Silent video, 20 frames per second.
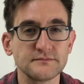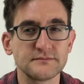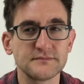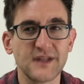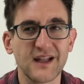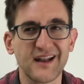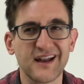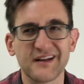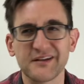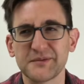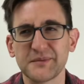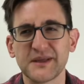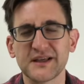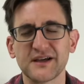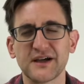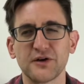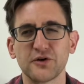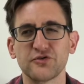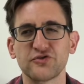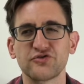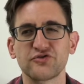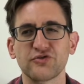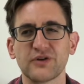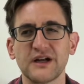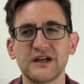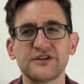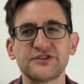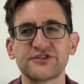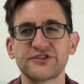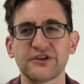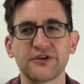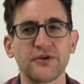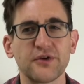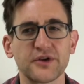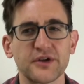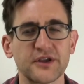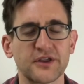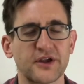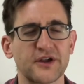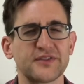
Doesn't have to be a strange serial killer.